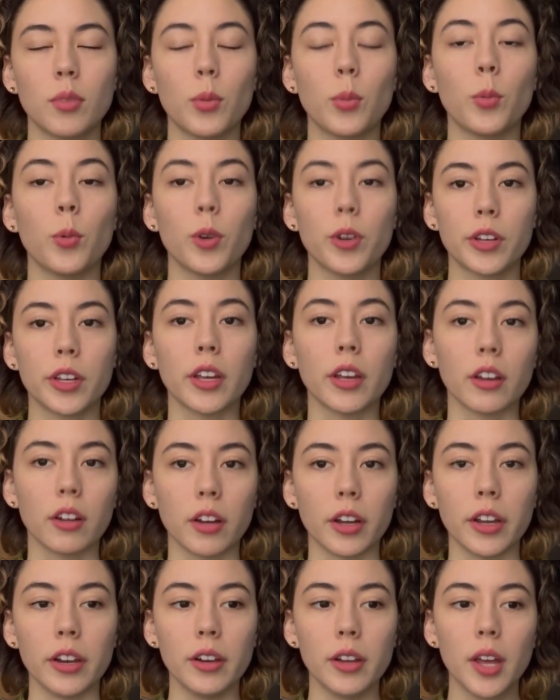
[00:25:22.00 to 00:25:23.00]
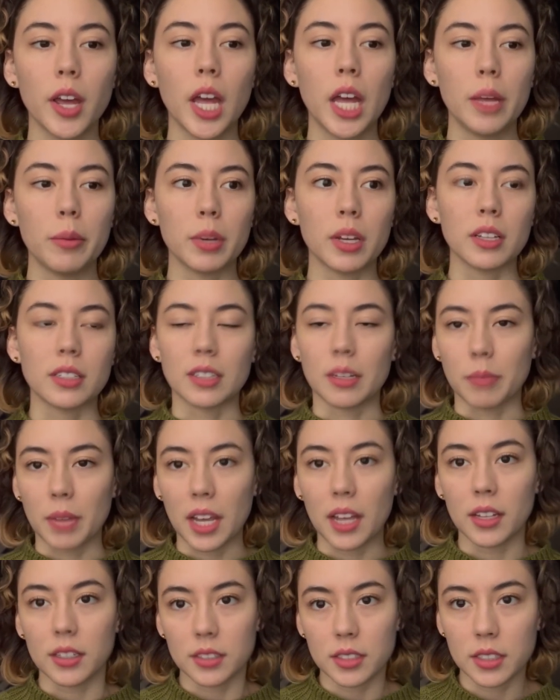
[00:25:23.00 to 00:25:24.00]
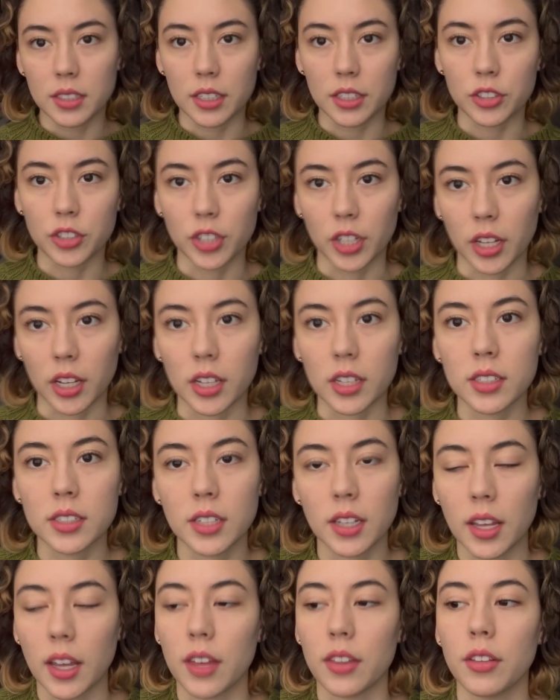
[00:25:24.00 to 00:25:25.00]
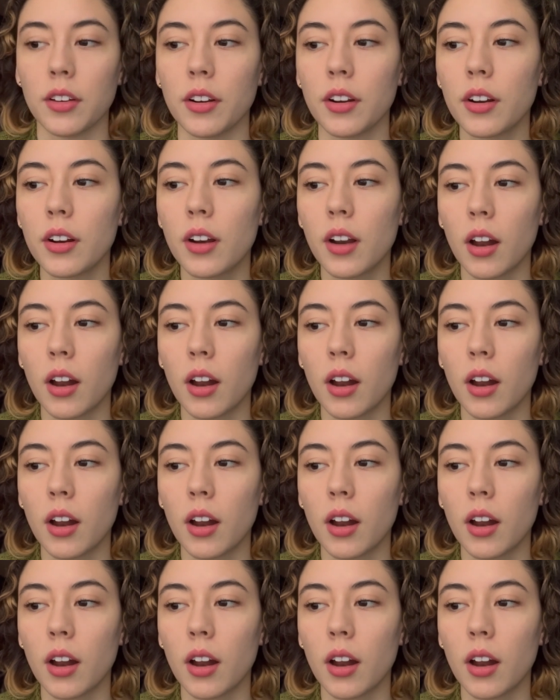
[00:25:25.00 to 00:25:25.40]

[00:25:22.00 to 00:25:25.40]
working on because I'm hand stitching it together.